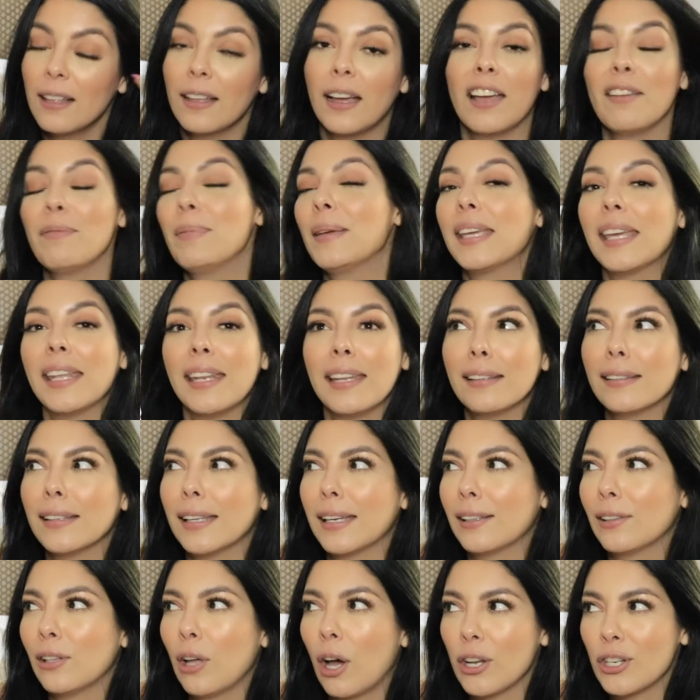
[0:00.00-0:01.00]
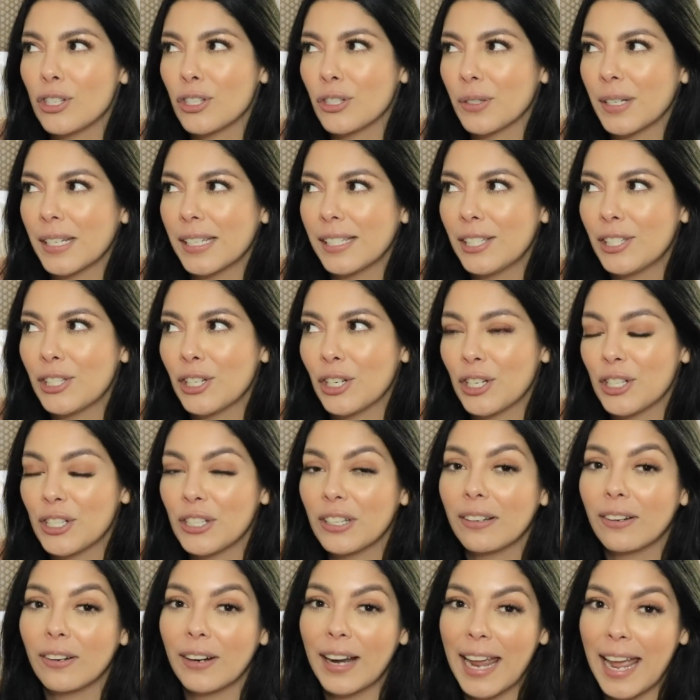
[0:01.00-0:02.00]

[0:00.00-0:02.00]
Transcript: I've been getting like laundry detergent or